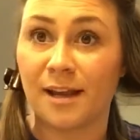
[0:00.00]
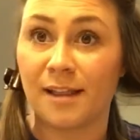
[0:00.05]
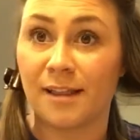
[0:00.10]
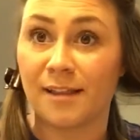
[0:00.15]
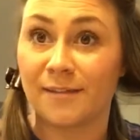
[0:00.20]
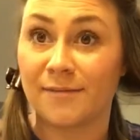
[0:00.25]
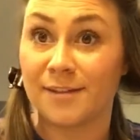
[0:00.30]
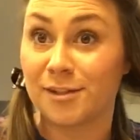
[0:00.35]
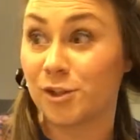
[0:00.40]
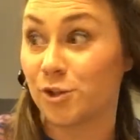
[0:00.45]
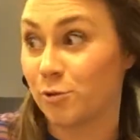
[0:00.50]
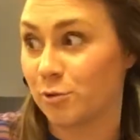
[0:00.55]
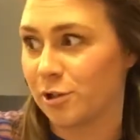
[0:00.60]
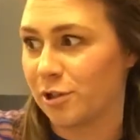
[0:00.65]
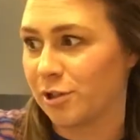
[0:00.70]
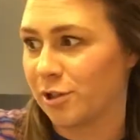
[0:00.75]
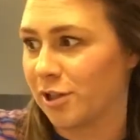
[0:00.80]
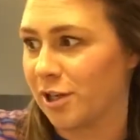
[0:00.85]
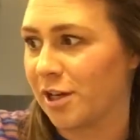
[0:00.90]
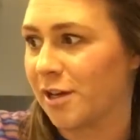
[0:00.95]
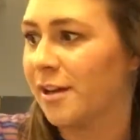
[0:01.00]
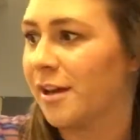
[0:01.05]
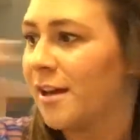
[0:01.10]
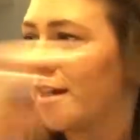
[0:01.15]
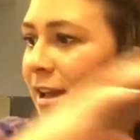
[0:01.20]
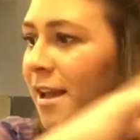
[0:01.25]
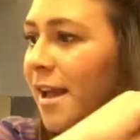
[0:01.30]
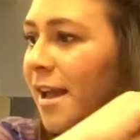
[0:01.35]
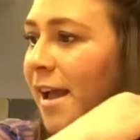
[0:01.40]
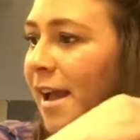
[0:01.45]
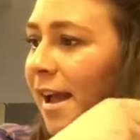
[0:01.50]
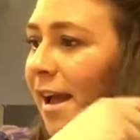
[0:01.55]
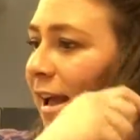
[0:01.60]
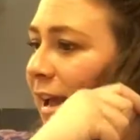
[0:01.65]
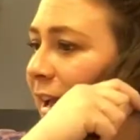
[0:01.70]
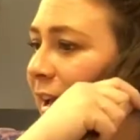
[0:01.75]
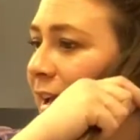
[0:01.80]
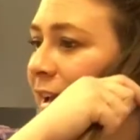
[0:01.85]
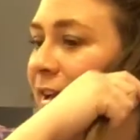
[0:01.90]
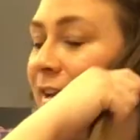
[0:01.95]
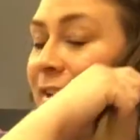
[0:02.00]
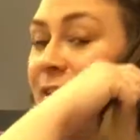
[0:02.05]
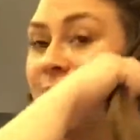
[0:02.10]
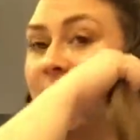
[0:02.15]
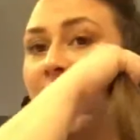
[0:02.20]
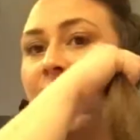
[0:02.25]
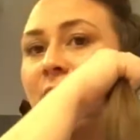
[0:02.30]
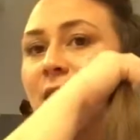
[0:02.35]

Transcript: I live in Georgia, and